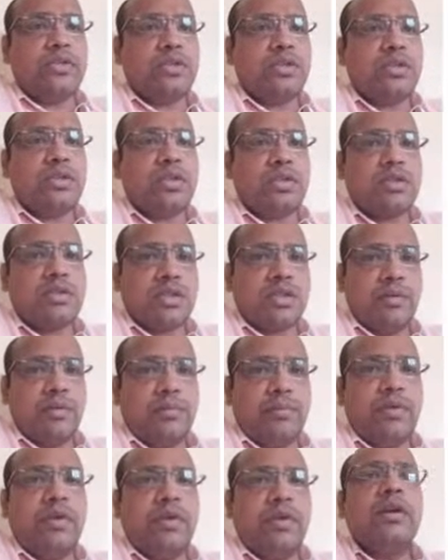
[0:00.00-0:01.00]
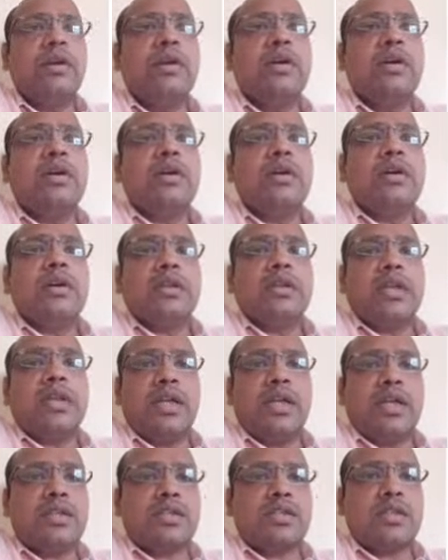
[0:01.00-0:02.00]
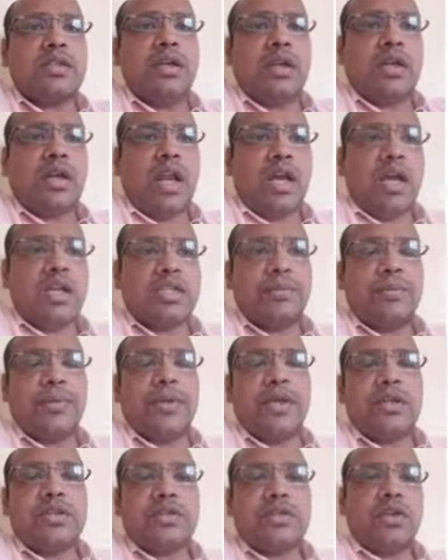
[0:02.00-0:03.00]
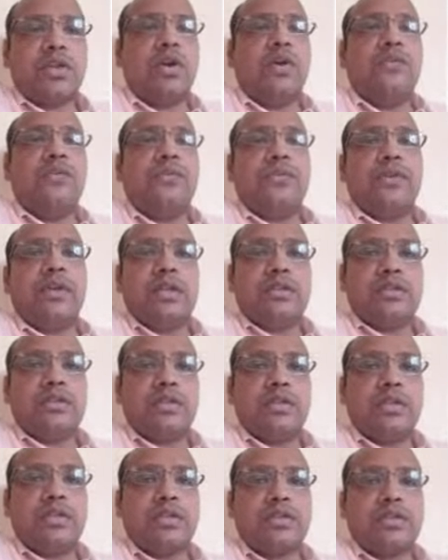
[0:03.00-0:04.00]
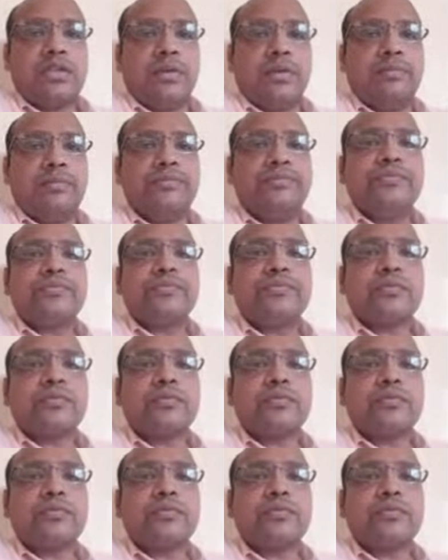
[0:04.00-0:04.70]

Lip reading: NC system, that is a classification of NC system.